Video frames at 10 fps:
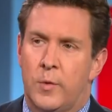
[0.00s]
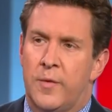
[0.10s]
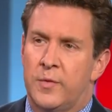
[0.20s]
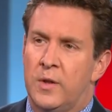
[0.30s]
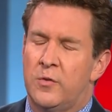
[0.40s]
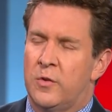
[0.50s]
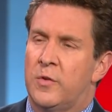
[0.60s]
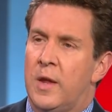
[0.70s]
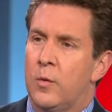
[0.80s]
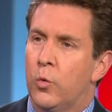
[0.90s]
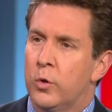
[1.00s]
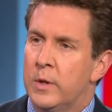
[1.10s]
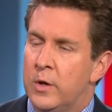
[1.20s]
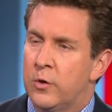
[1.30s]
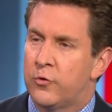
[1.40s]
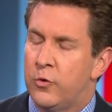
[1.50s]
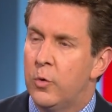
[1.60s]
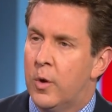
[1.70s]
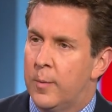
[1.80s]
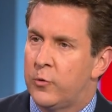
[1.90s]
Rafe, let's just say world leaders
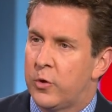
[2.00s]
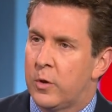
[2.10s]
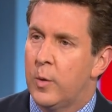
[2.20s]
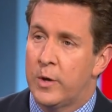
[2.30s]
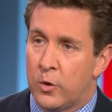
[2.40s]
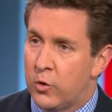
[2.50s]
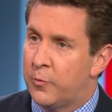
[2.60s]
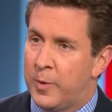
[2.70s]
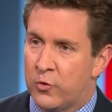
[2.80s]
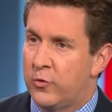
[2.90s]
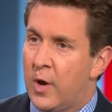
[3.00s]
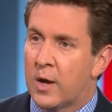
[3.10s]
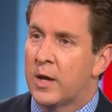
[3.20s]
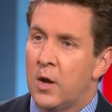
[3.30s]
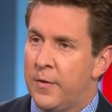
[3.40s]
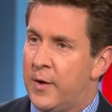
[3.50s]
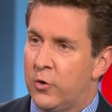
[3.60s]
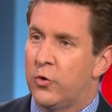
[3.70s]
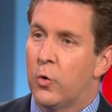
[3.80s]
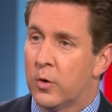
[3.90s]
do come to you. I know you've been knocking on
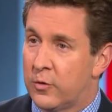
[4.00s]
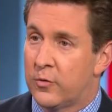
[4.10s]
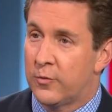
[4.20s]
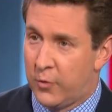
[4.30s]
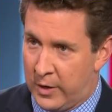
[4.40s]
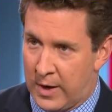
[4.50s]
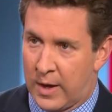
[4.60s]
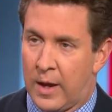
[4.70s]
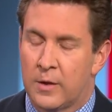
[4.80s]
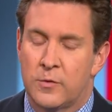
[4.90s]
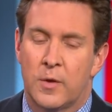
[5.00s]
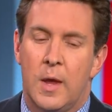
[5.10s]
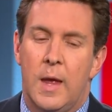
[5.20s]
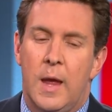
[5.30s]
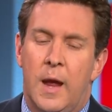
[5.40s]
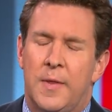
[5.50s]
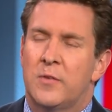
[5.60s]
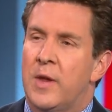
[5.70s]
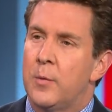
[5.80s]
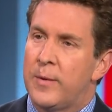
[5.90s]
their doors for decades, and
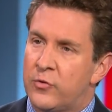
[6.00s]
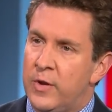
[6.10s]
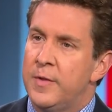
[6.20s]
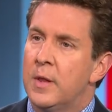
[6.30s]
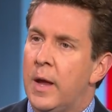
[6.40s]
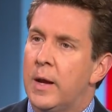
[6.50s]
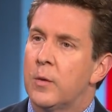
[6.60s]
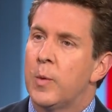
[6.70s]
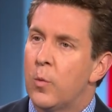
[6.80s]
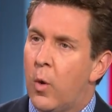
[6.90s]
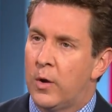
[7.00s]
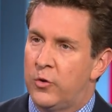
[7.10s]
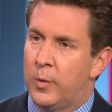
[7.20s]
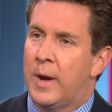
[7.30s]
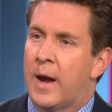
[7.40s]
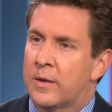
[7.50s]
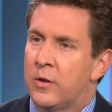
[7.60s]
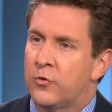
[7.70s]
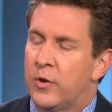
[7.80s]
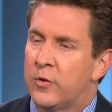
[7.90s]
they say, we've seen the light, we want to enact
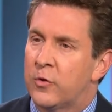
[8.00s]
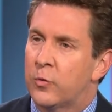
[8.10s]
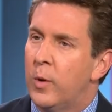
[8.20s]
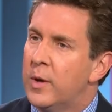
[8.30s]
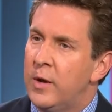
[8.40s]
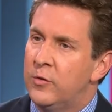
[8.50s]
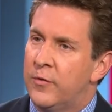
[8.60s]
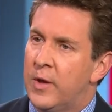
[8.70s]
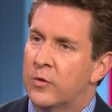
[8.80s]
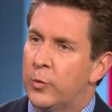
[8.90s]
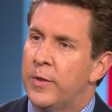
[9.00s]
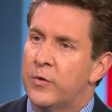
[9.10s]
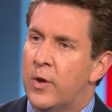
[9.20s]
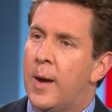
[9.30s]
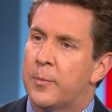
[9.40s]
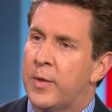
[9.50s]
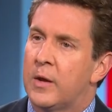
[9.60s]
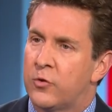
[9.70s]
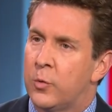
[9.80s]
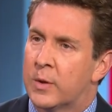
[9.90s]
these changes. What kinds of things, what are the top
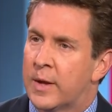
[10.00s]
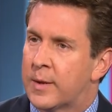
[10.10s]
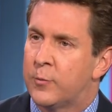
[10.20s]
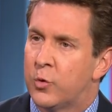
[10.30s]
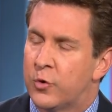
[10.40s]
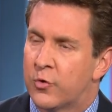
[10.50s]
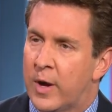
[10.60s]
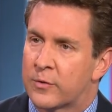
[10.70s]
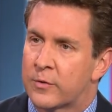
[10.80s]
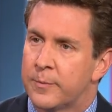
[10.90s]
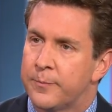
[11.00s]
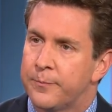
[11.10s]
things you would like them to address?